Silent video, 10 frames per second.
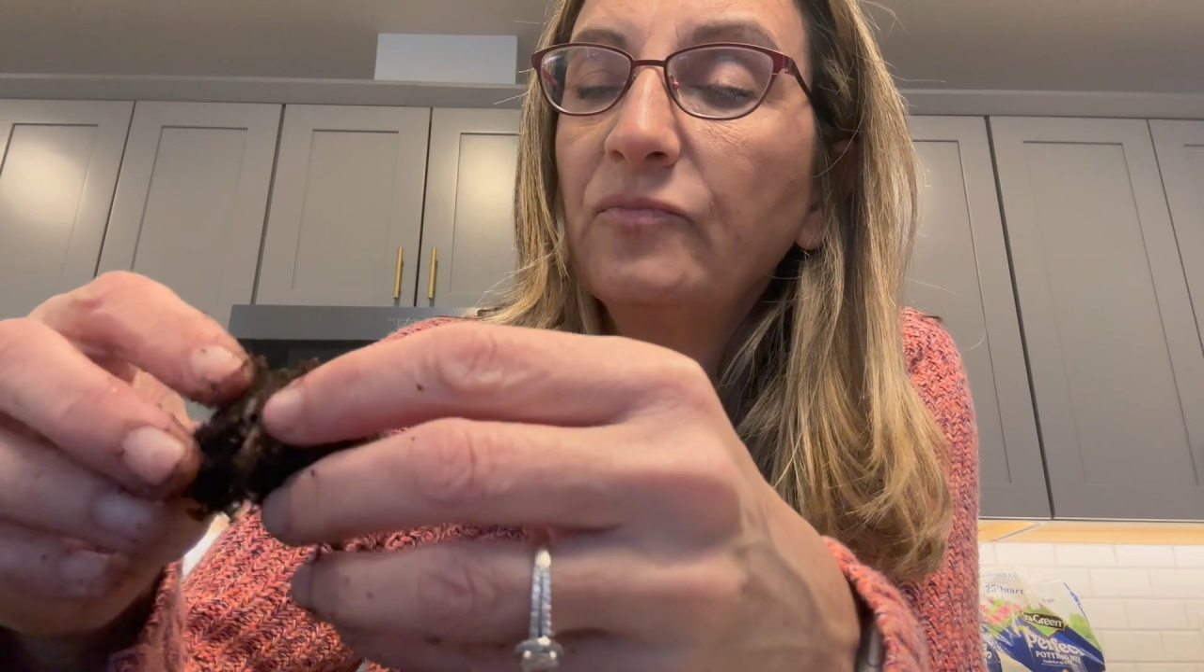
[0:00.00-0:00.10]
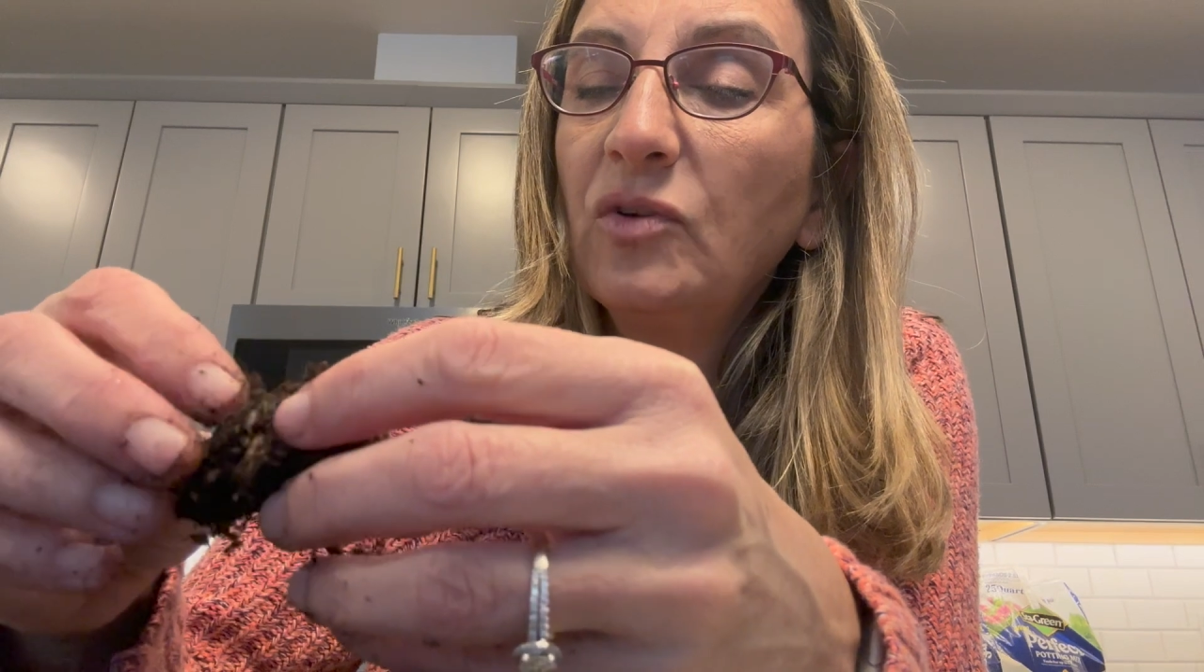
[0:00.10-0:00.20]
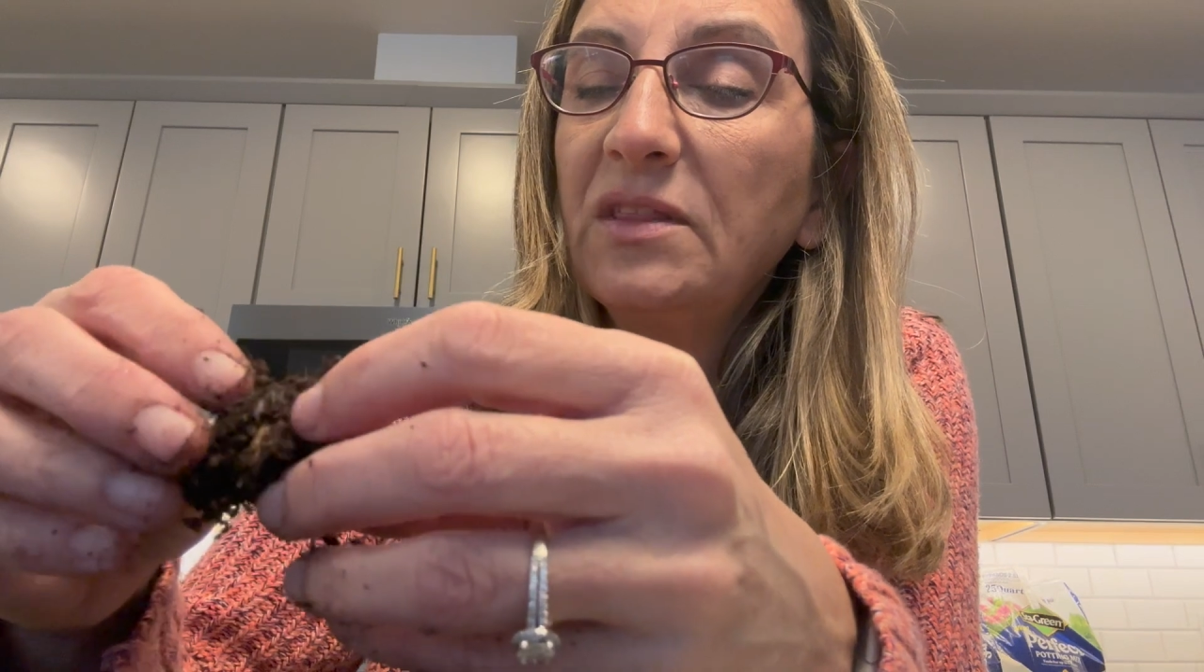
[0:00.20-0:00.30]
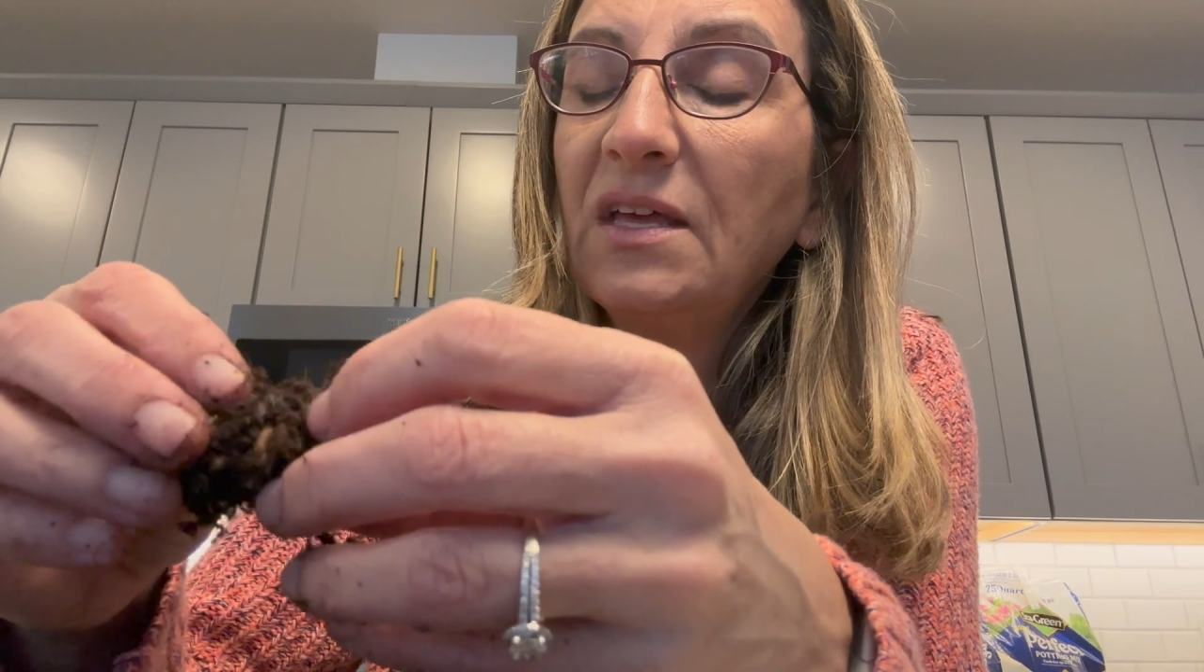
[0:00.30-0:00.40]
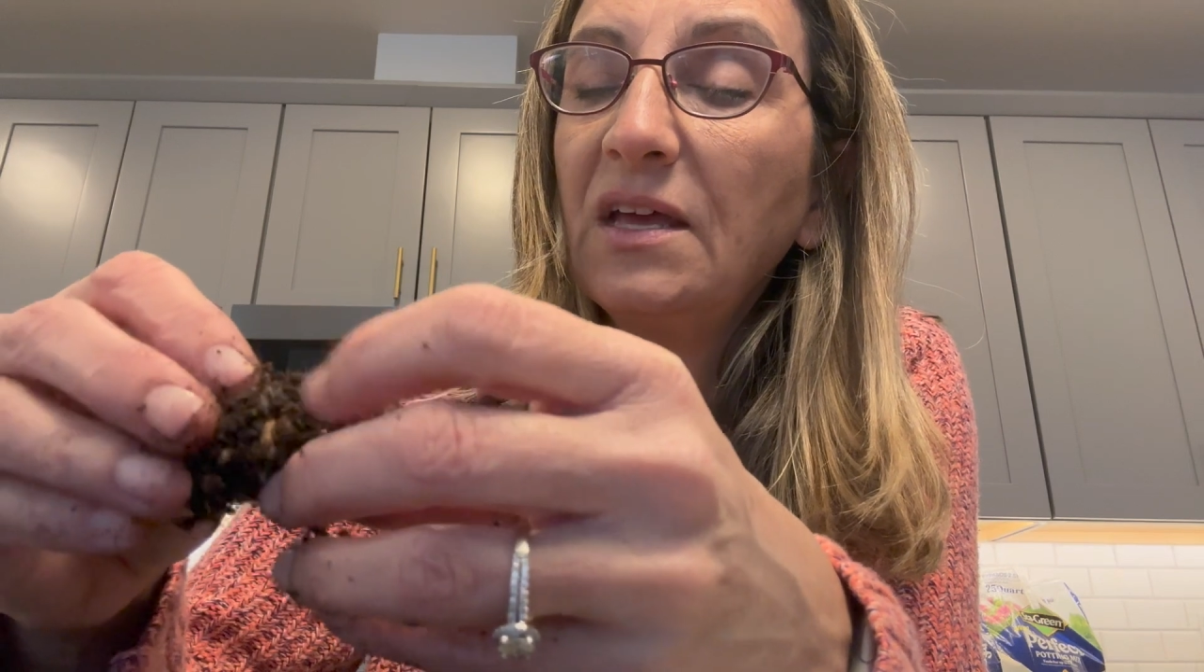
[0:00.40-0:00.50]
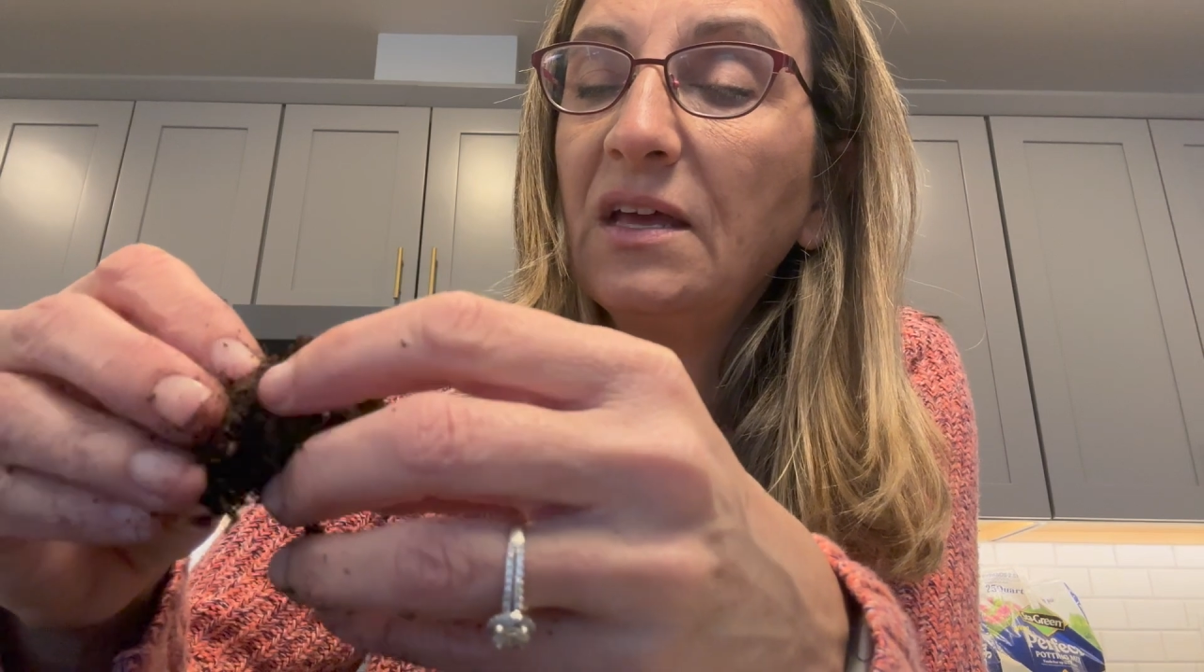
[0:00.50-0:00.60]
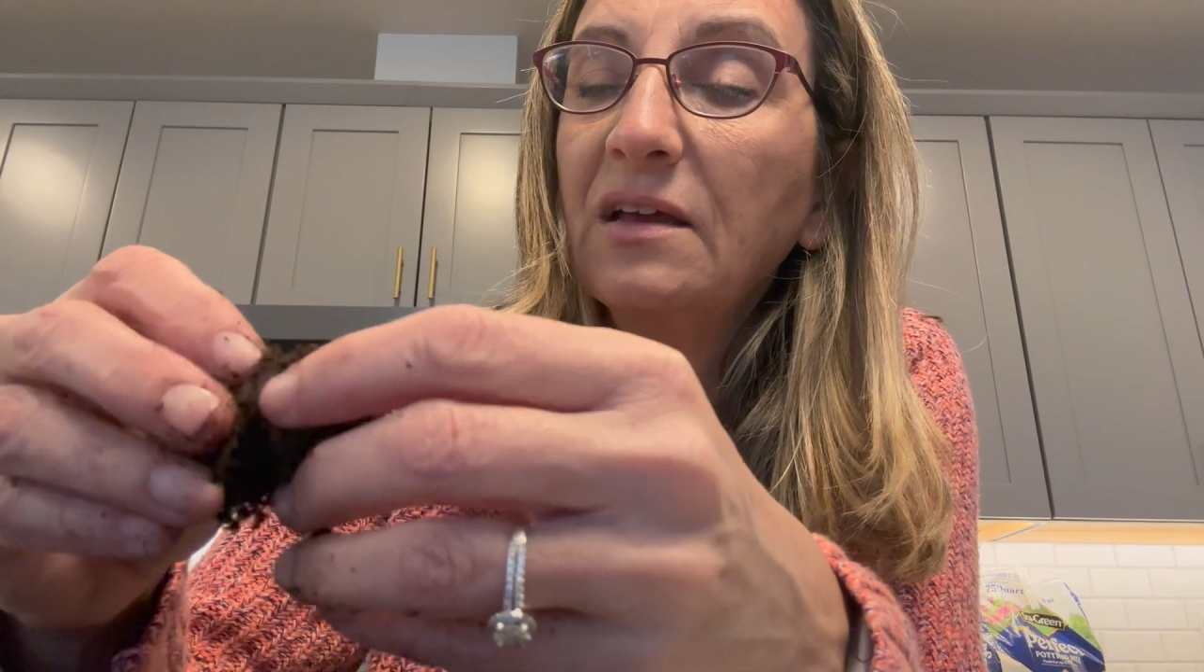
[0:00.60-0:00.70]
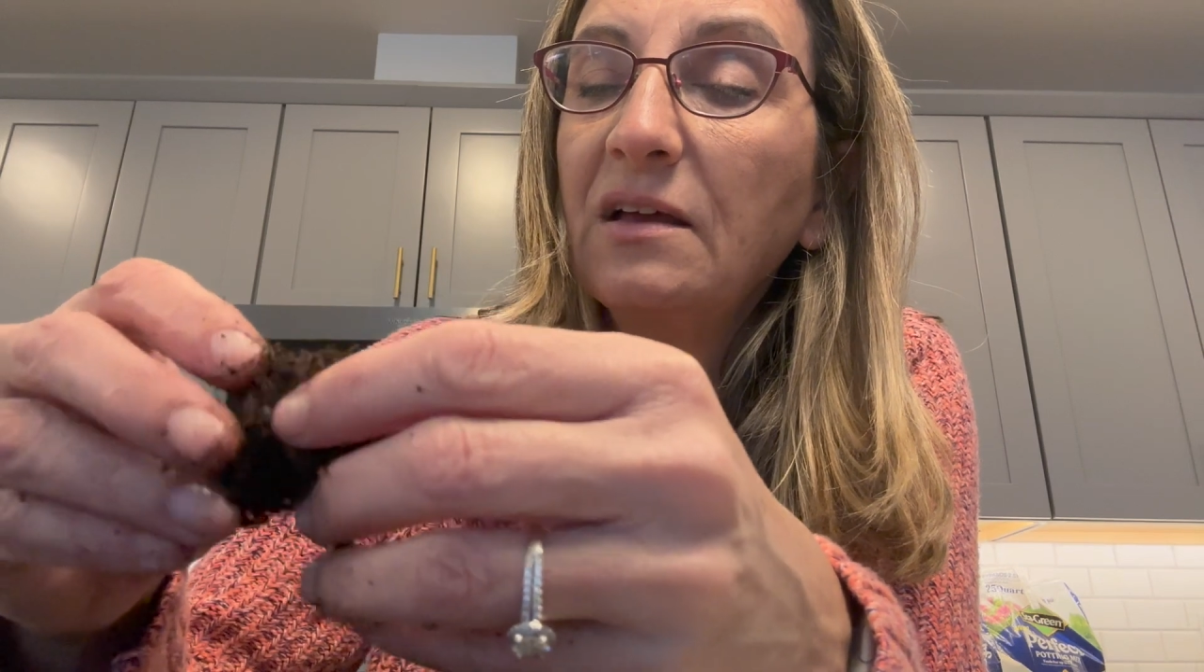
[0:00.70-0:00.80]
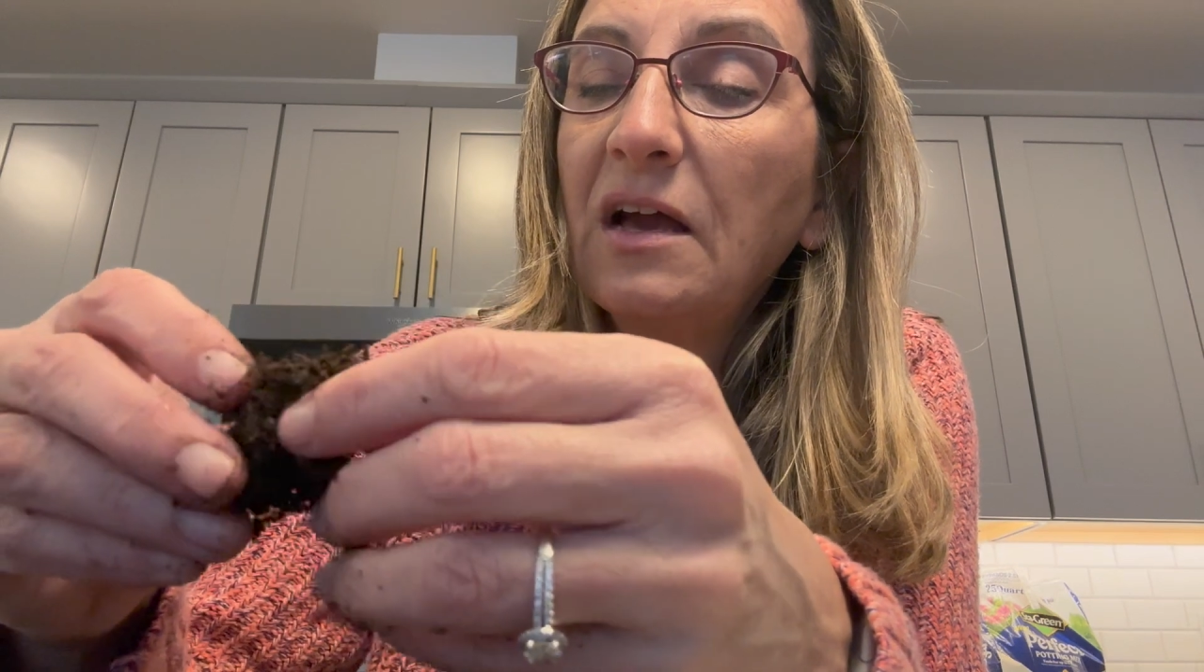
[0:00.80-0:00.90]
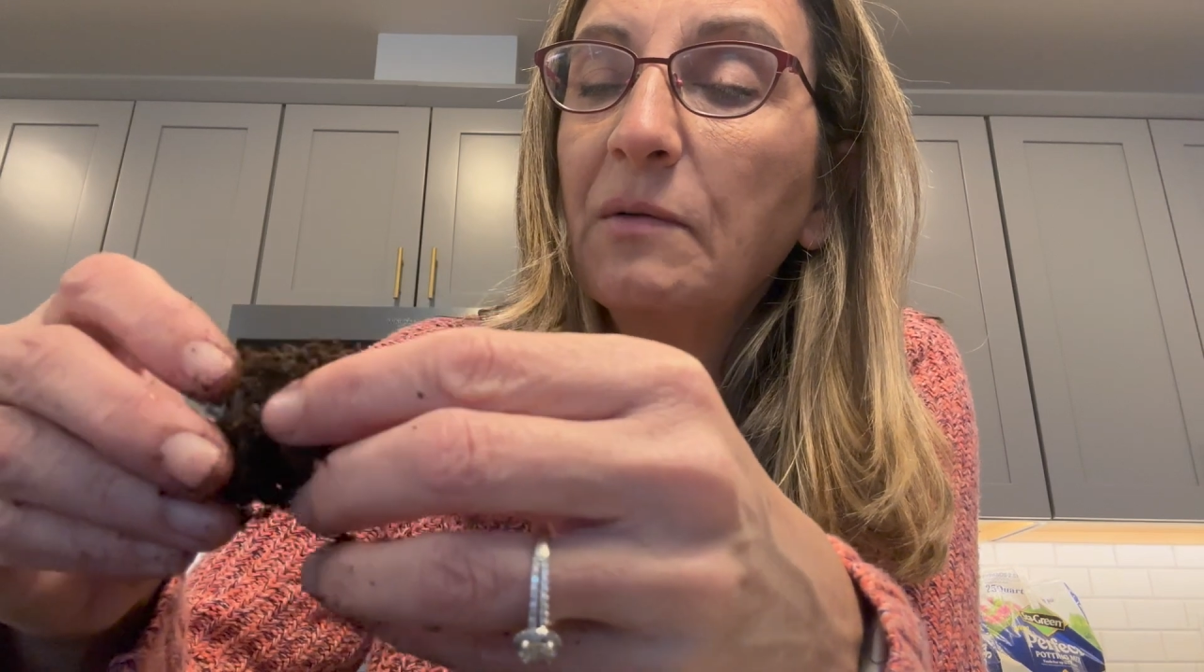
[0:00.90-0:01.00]
What the heck?
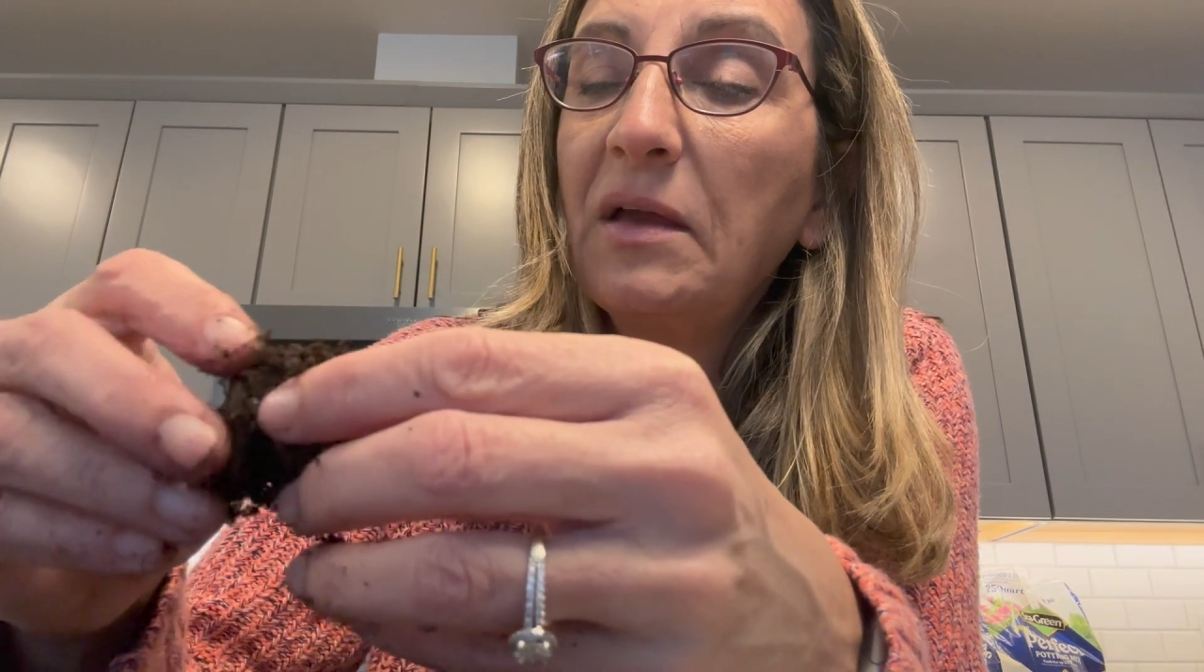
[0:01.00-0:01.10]
How come